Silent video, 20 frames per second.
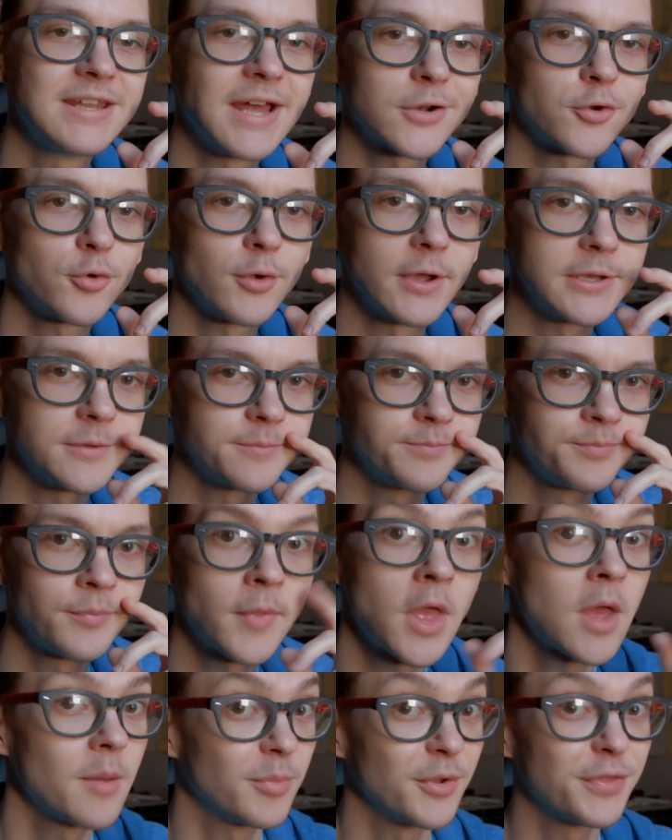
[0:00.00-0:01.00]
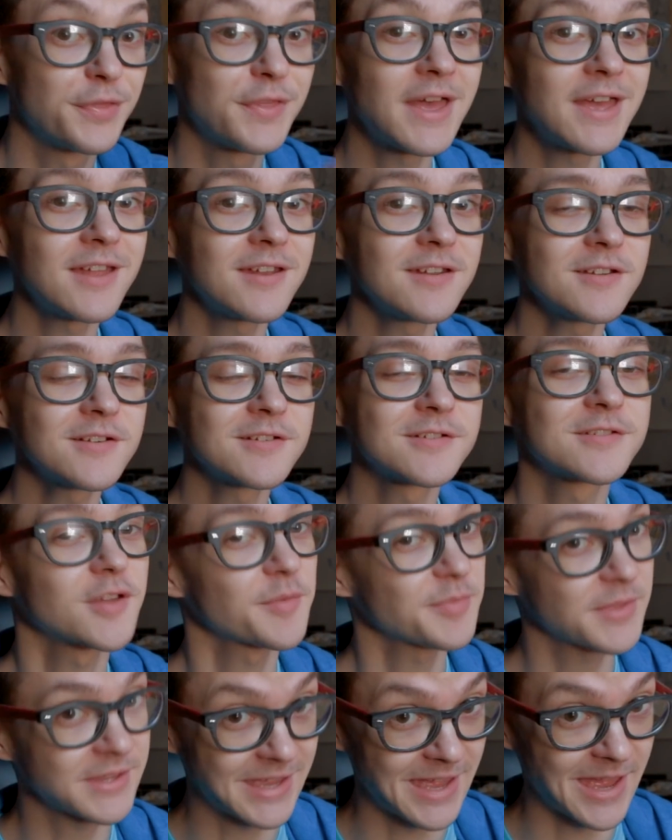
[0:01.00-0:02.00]
Not great. But then
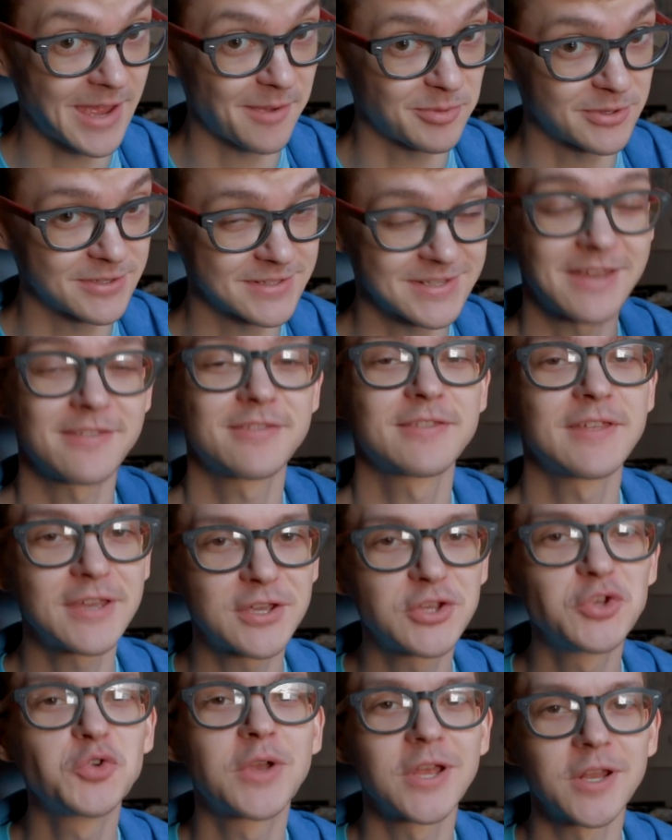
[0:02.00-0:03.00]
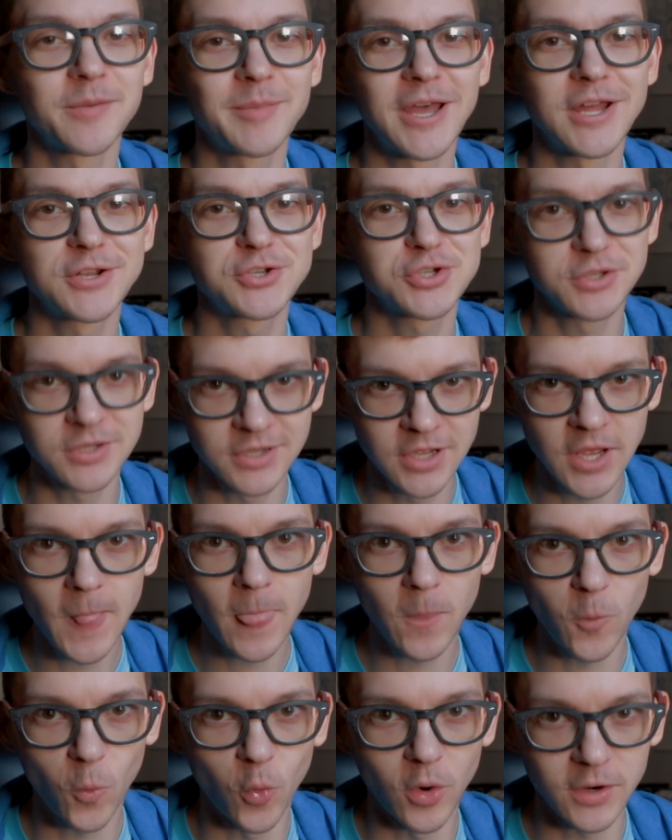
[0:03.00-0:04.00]
something happened. I think you can imagine
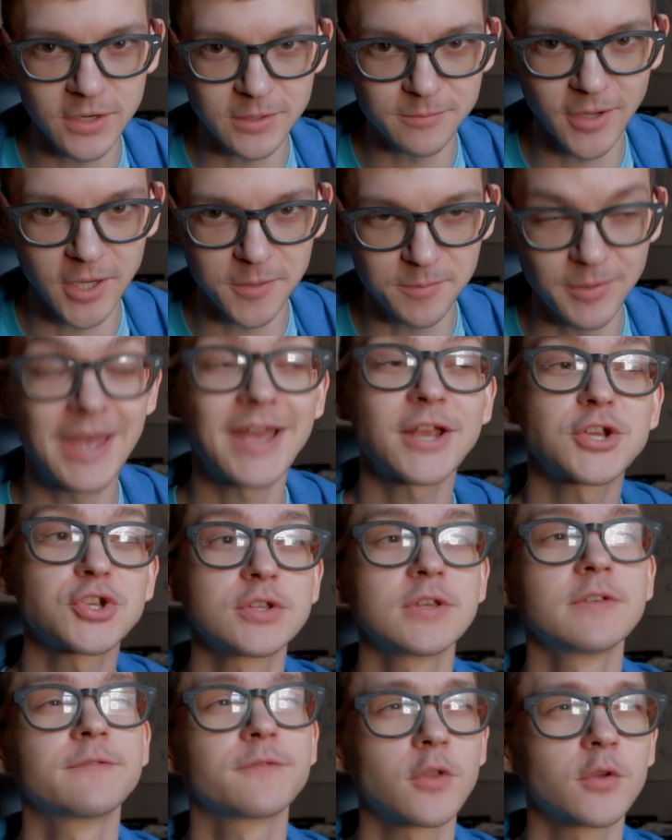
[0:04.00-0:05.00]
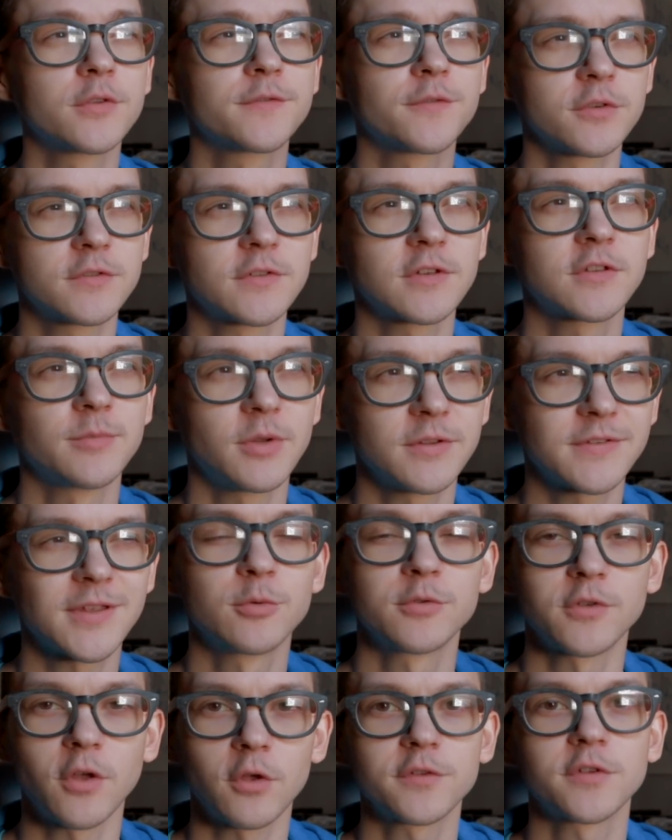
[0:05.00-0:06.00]
what it might be. Actually, for those first 6 months, I
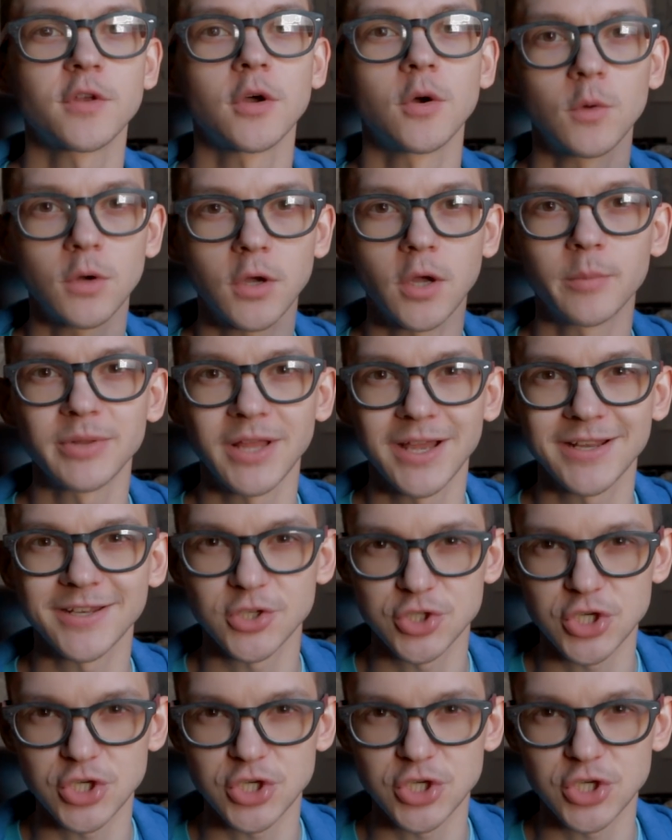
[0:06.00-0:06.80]
was also applying to